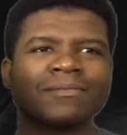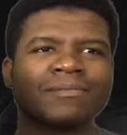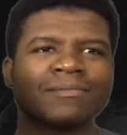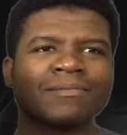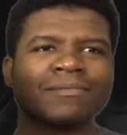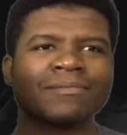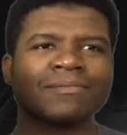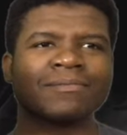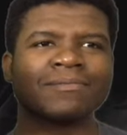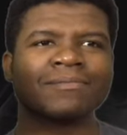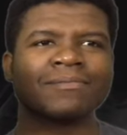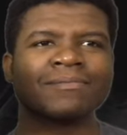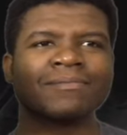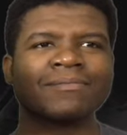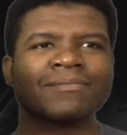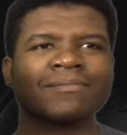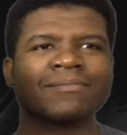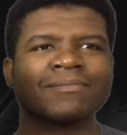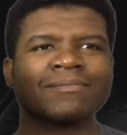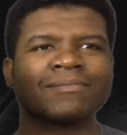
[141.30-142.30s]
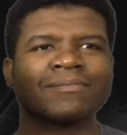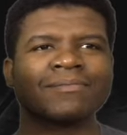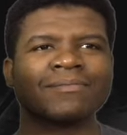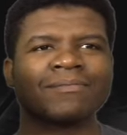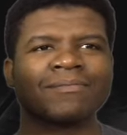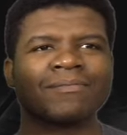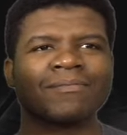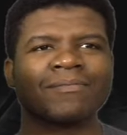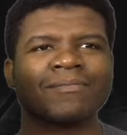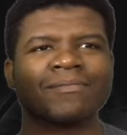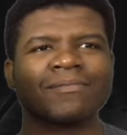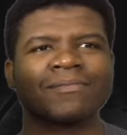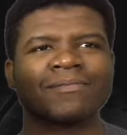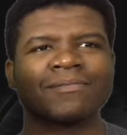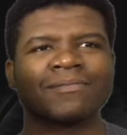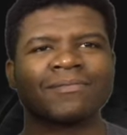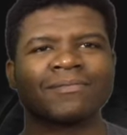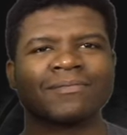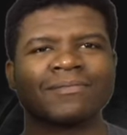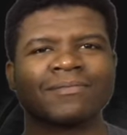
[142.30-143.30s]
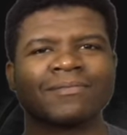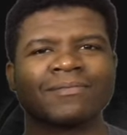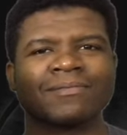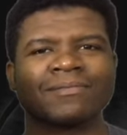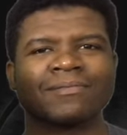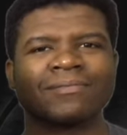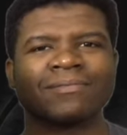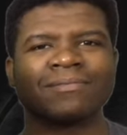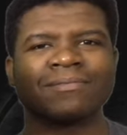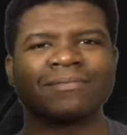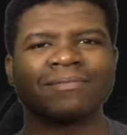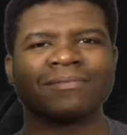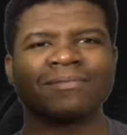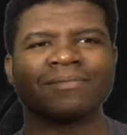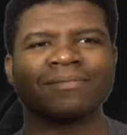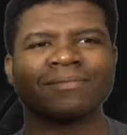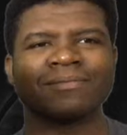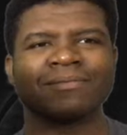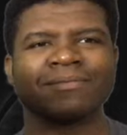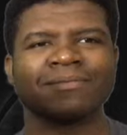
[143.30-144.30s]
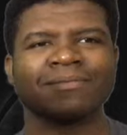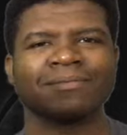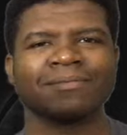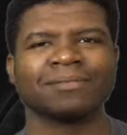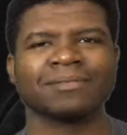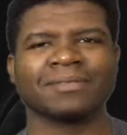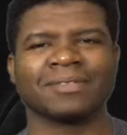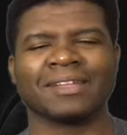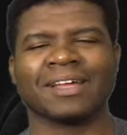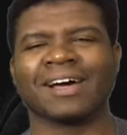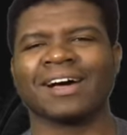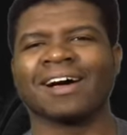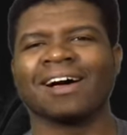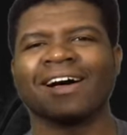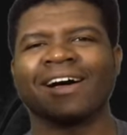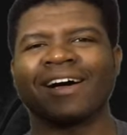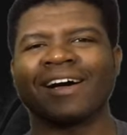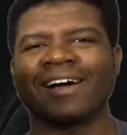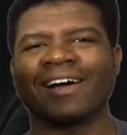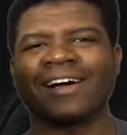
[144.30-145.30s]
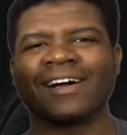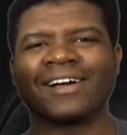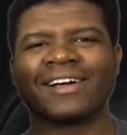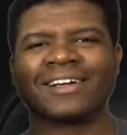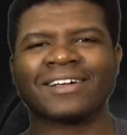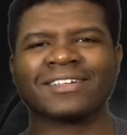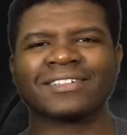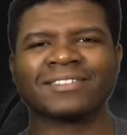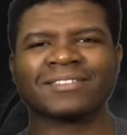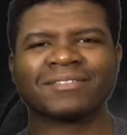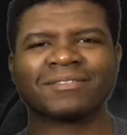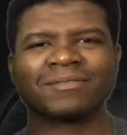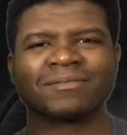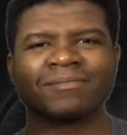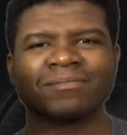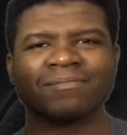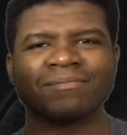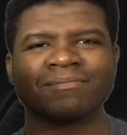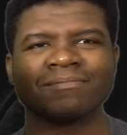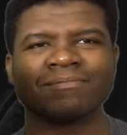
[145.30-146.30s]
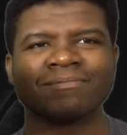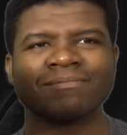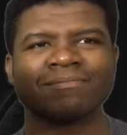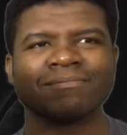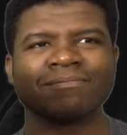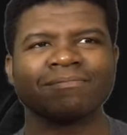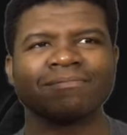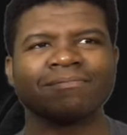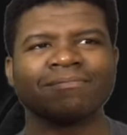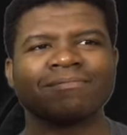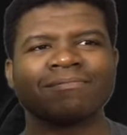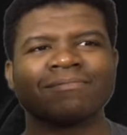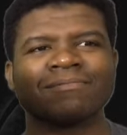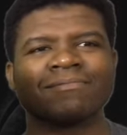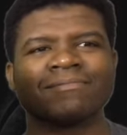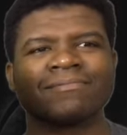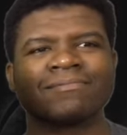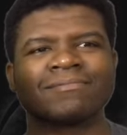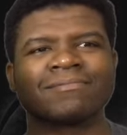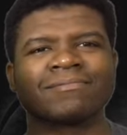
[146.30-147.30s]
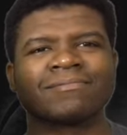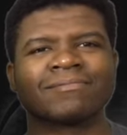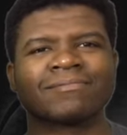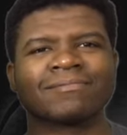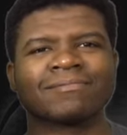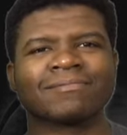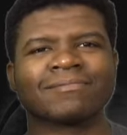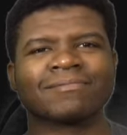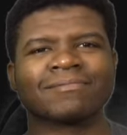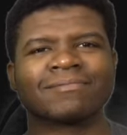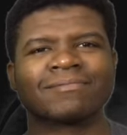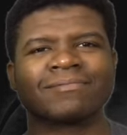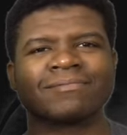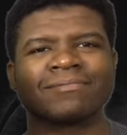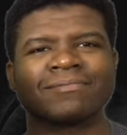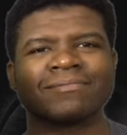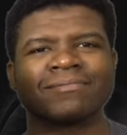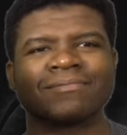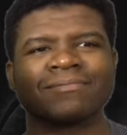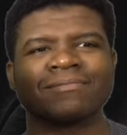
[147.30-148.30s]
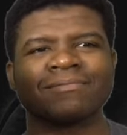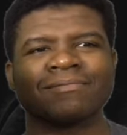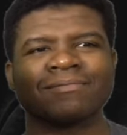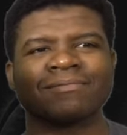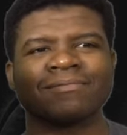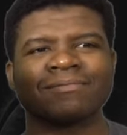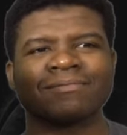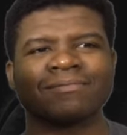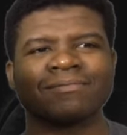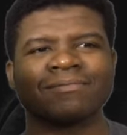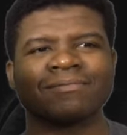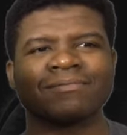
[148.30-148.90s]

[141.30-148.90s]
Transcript: [no speech]